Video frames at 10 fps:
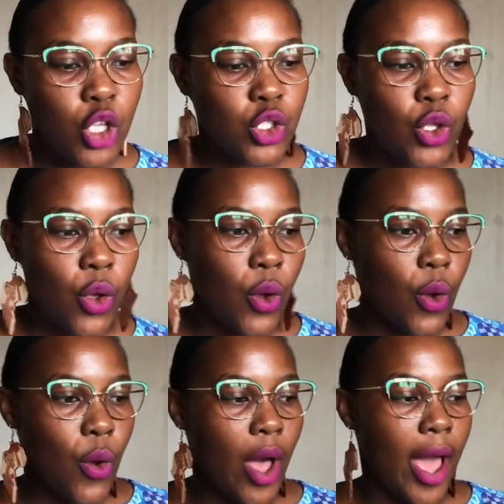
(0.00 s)

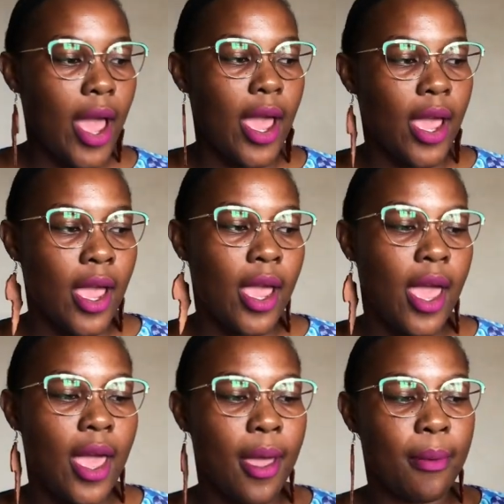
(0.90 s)
So I
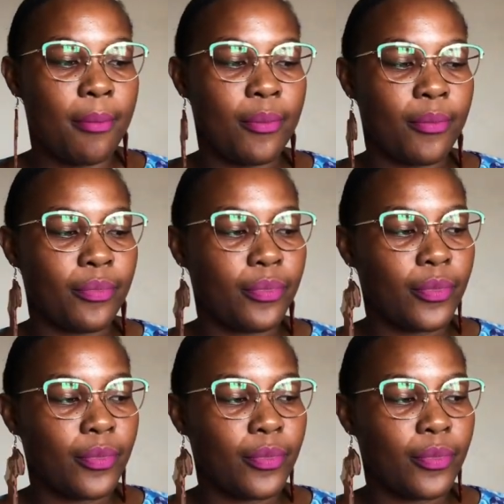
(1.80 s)
am